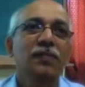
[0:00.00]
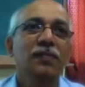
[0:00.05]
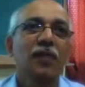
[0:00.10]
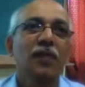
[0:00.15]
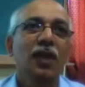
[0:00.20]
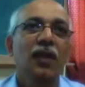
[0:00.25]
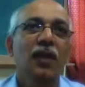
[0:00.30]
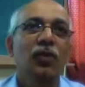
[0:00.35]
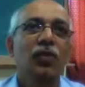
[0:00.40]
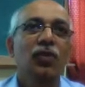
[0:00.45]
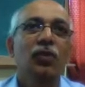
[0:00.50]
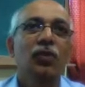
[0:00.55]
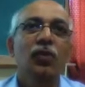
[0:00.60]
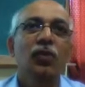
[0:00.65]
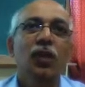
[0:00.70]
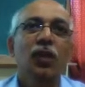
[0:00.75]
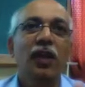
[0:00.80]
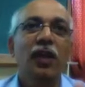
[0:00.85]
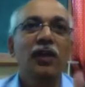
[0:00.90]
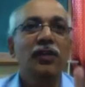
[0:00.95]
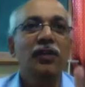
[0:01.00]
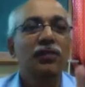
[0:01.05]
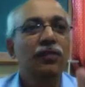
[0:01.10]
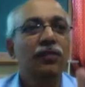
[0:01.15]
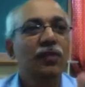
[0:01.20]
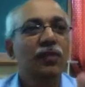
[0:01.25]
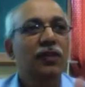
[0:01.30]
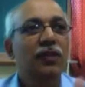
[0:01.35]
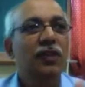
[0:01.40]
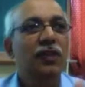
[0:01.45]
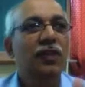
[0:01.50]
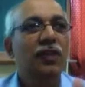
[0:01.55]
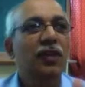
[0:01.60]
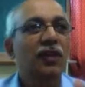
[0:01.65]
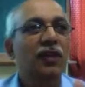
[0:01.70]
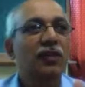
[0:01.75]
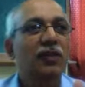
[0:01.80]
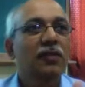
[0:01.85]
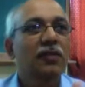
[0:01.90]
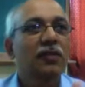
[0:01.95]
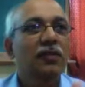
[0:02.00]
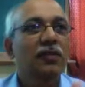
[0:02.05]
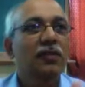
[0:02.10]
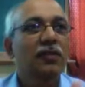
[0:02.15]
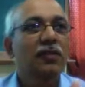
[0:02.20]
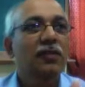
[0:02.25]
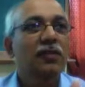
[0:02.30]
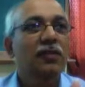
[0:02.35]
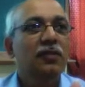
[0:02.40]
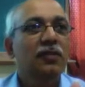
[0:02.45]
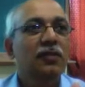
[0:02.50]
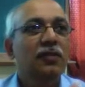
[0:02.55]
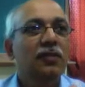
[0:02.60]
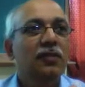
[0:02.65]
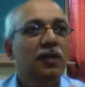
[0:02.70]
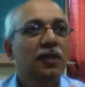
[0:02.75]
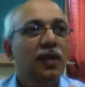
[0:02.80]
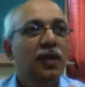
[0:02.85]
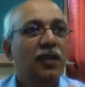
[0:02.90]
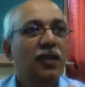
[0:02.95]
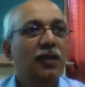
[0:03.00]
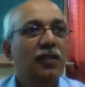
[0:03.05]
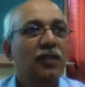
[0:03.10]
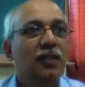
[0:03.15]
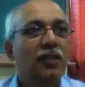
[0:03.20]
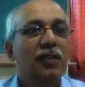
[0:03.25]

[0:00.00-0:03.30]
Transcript: and 2 more lines for signal, correct. Na?